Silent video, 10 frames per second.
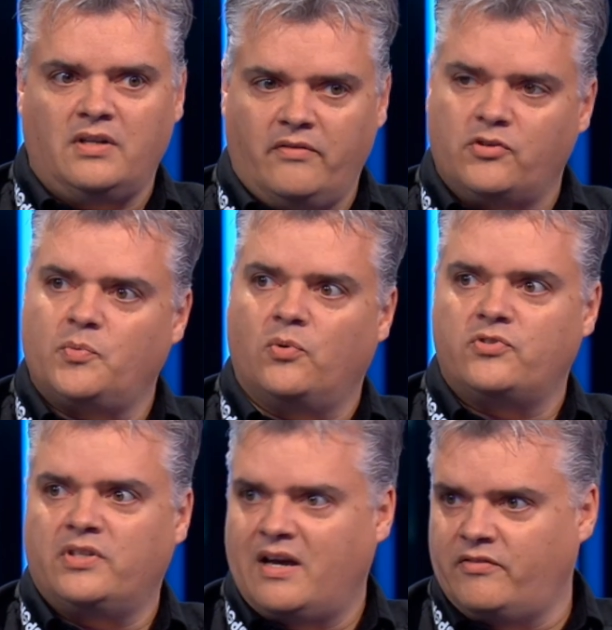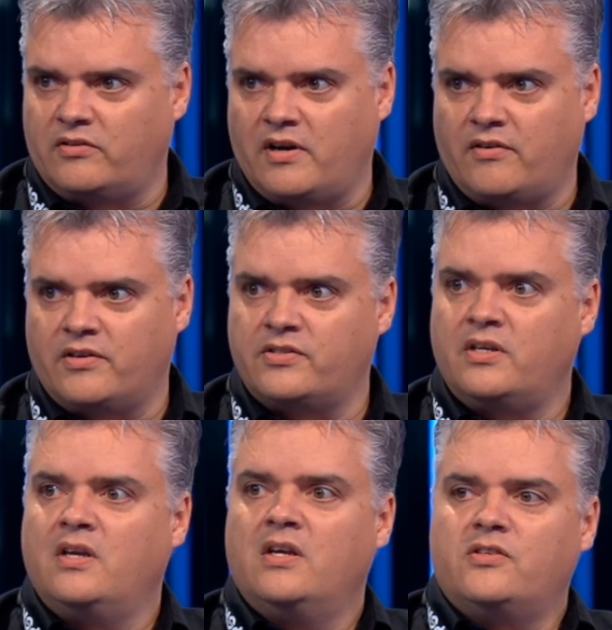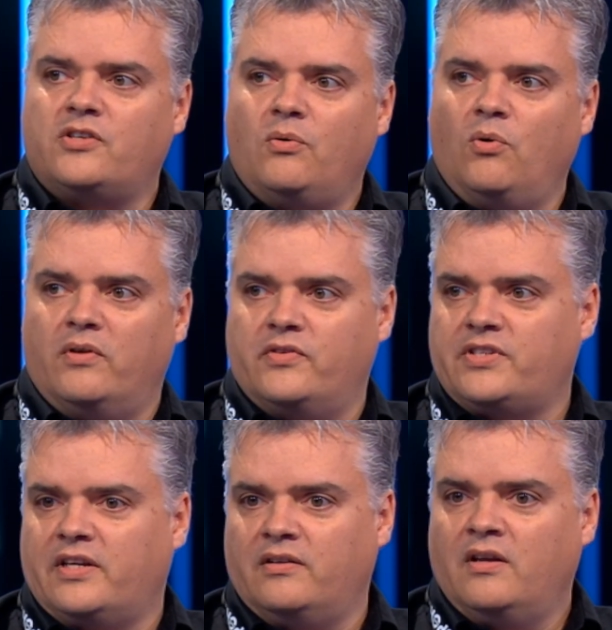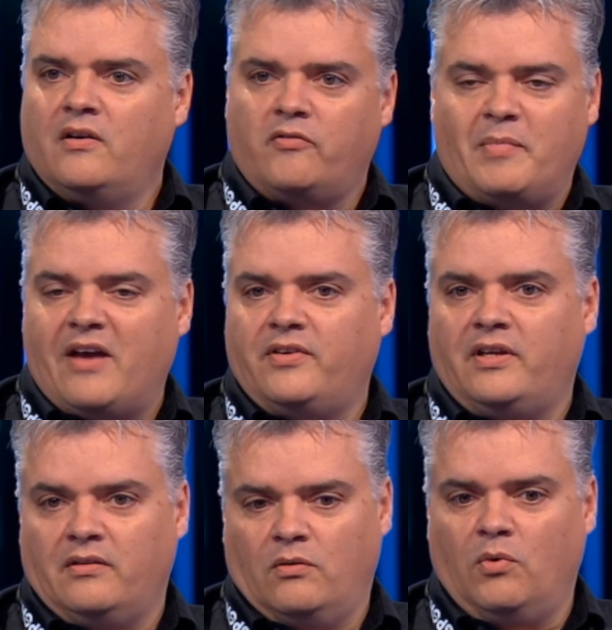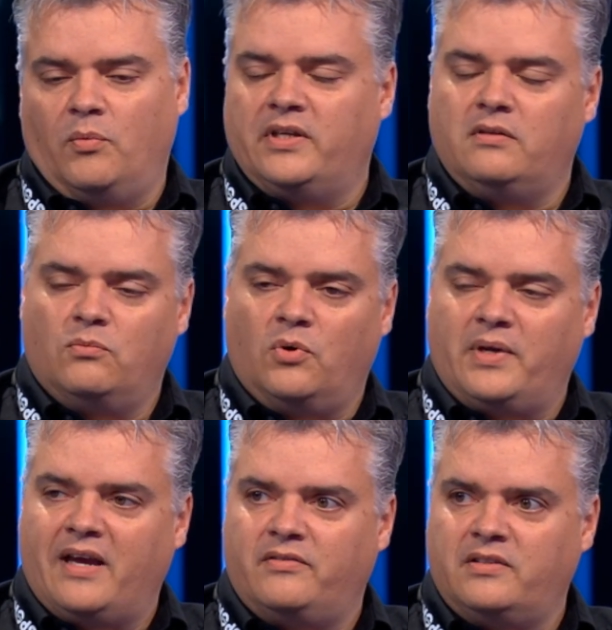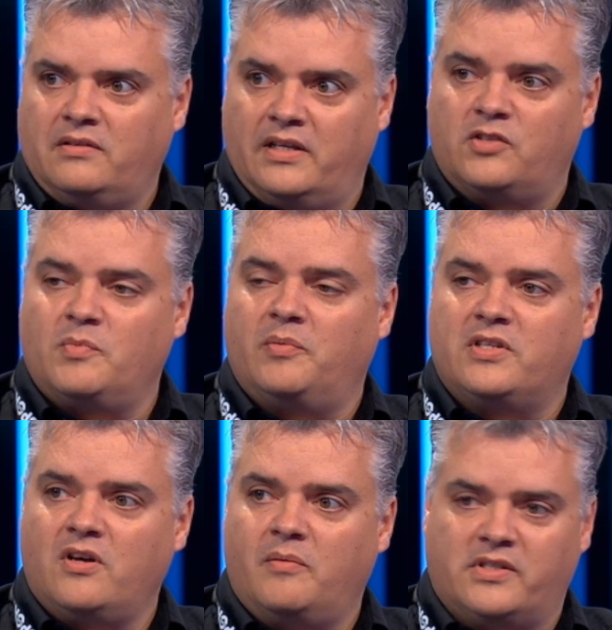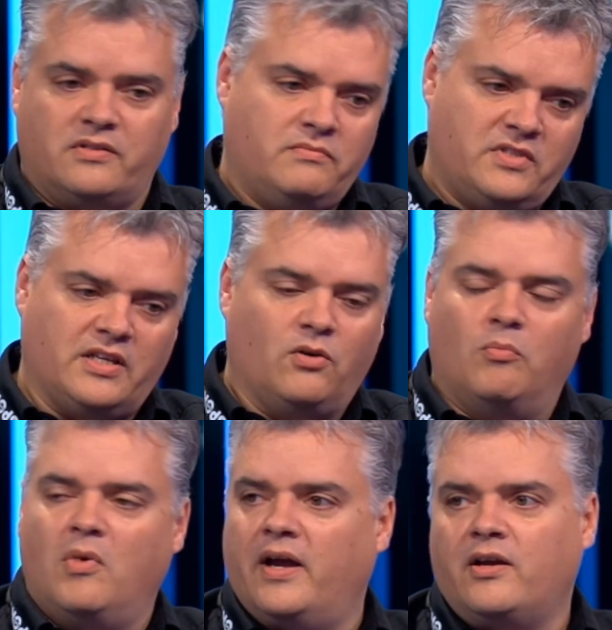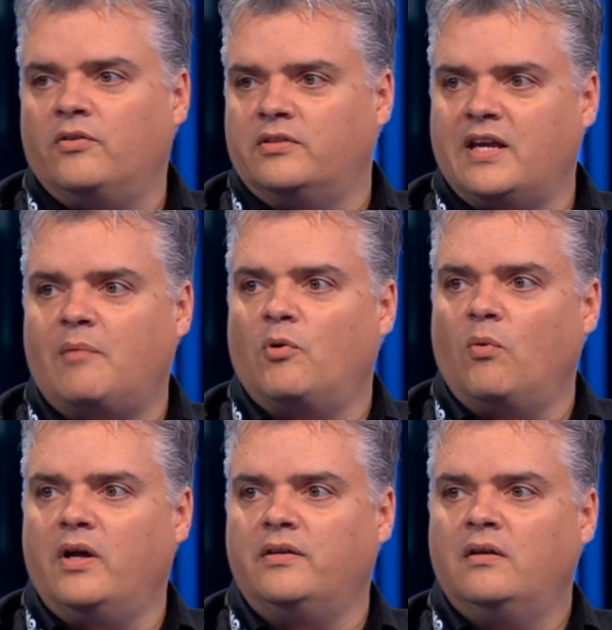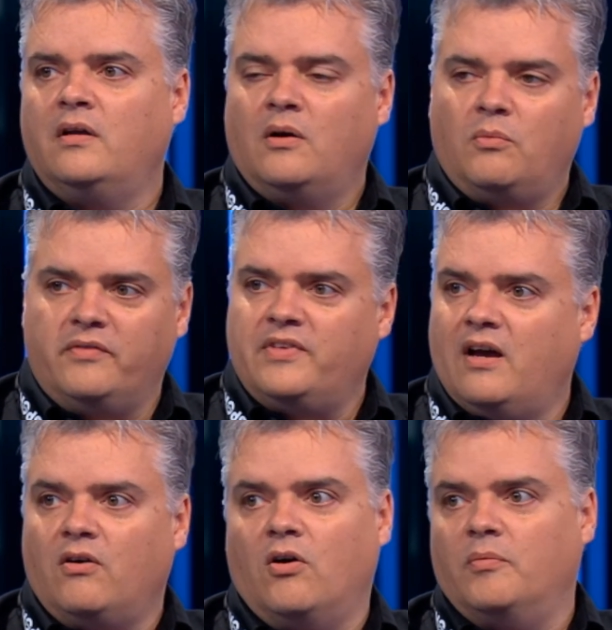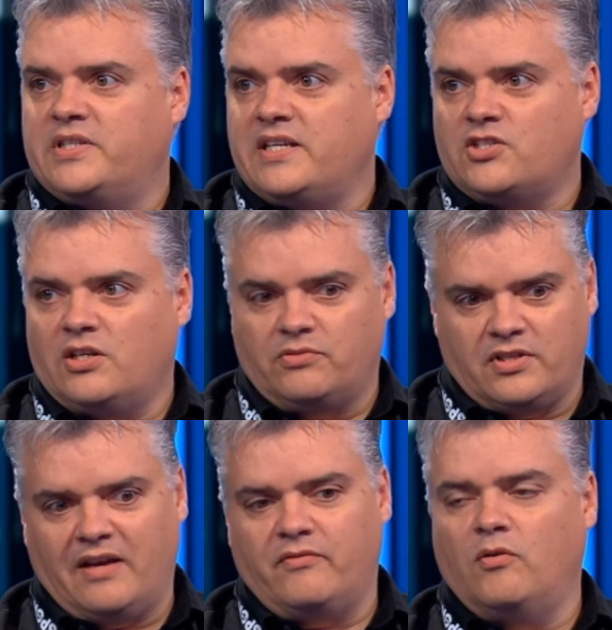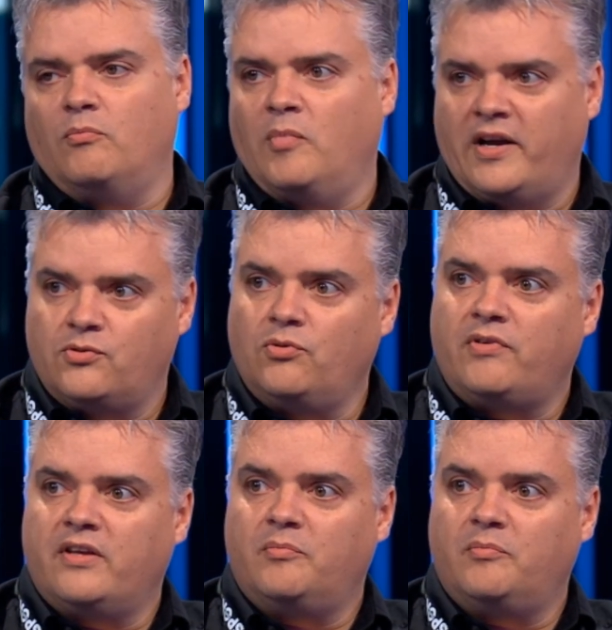other sports and other areas. So all of a sudden, from having what we have at this moment in time is single mic on camera one, we've now got potential to have mics all around the